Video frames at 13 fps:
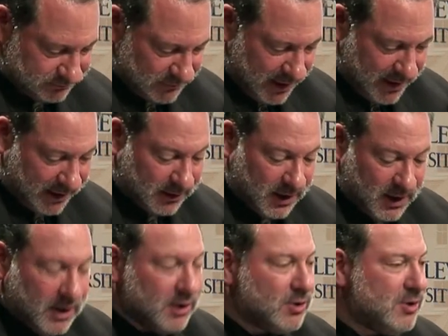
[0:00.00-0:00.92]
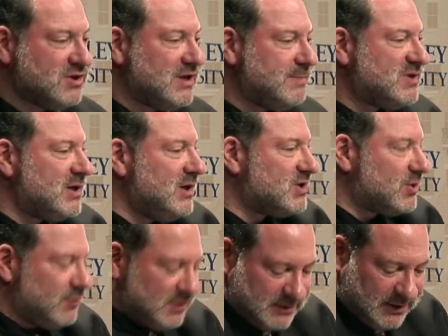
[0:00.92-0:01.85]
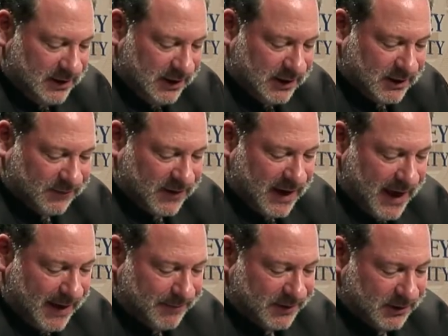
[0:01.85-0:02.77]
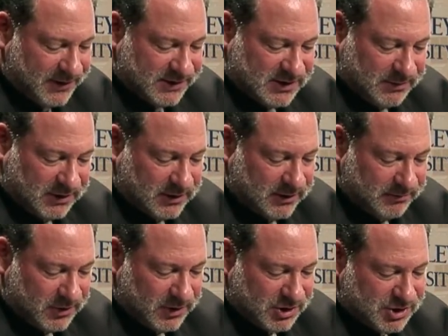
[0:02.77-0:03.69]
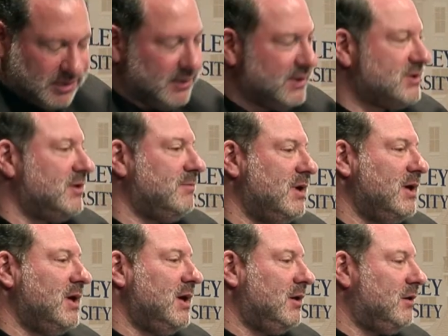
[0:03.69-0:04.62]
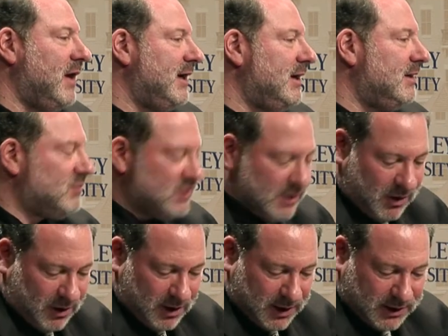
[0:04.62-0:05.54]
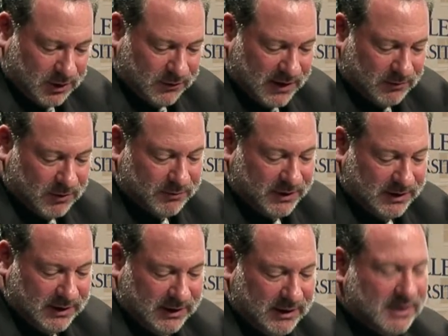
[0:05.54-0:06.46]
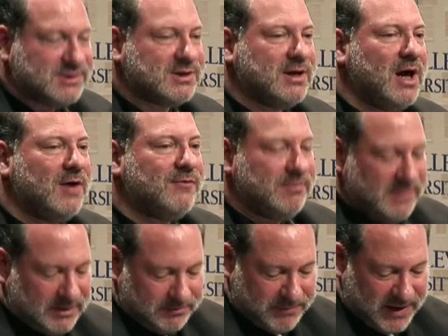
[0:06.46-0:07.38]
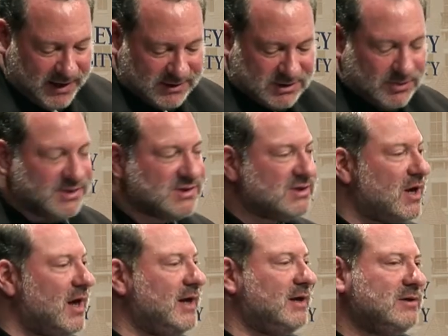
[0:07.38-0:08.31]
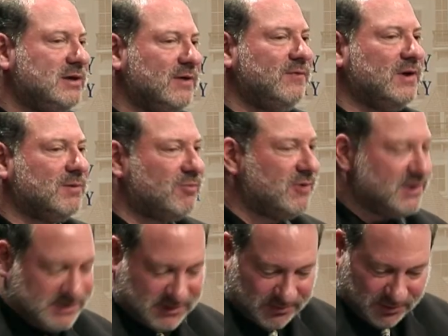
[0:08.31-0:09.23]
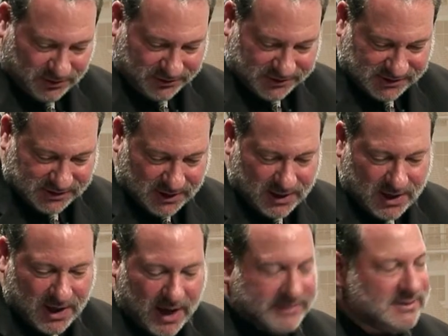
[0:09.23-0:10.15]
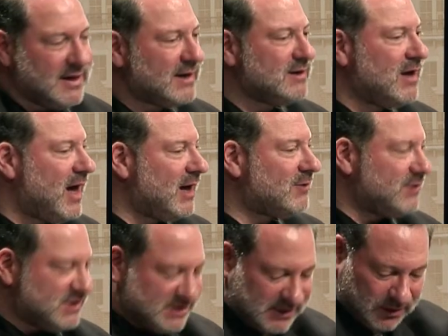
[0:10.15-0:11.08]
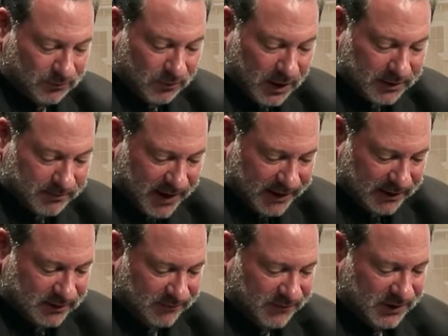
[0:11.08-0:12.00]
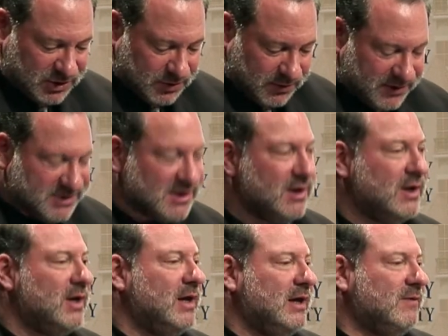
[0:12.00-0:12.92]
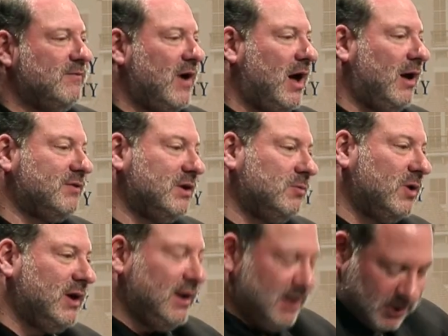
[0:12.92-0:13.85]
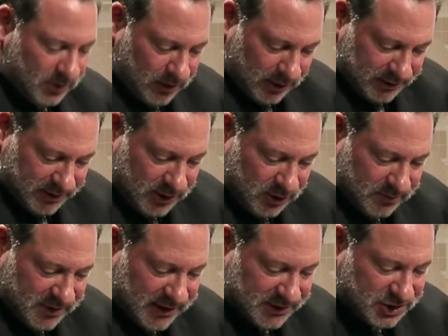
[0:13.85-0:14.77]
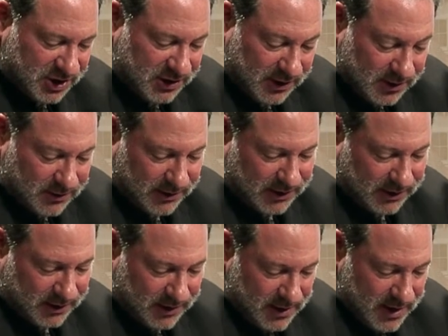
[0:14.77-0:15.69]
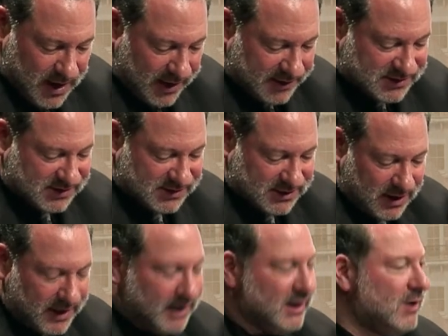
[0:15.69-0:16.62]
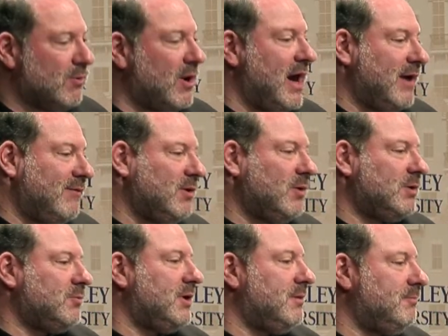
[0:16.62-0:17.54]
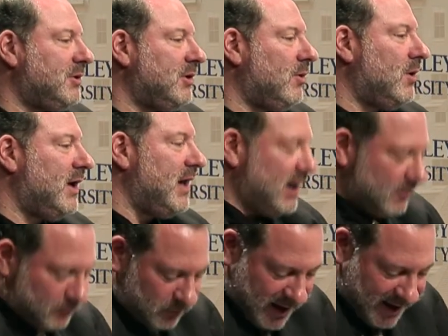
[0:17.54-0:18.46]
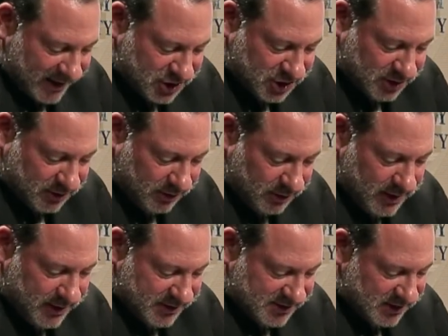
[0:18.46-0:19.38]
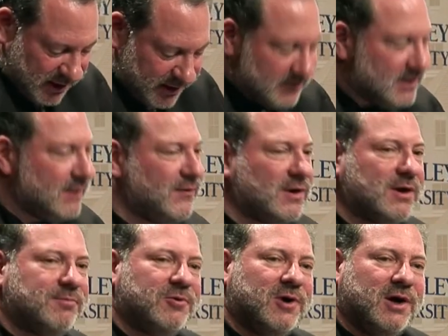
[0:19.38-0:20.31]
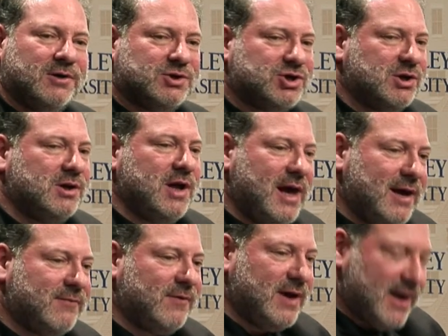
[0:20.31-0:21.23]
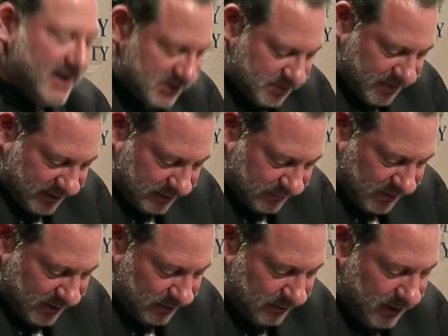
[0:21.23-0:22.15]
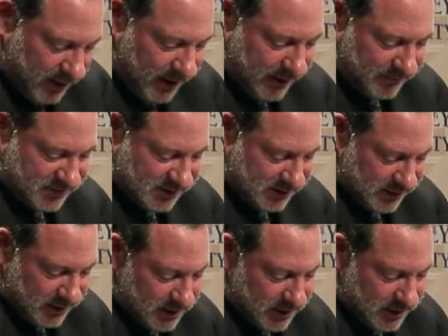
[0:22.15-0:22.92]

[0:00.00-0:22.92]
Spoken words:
And Korzybski's critique of capitalism and commercialism led him to argue that what we need is government based on scientific principles, a technocracy run by individuals involved in what he called human engineering, and a society where everyone would employ a rational scientific approach in every aspect of their lives.